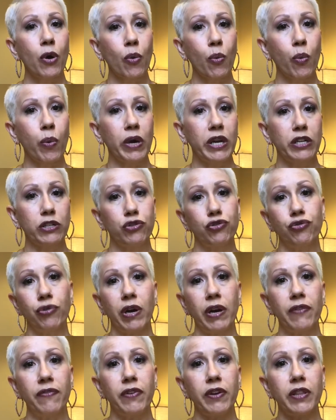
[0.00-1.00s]
what is
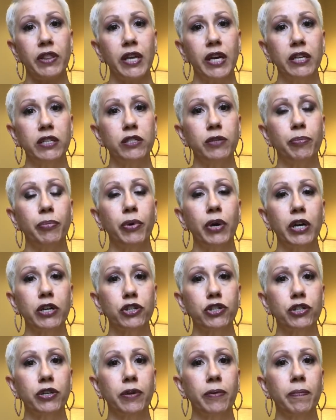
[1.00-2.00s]
driving that
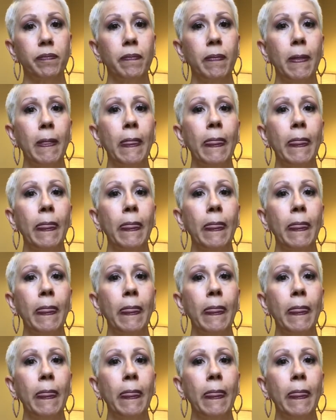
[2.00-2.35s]
depression.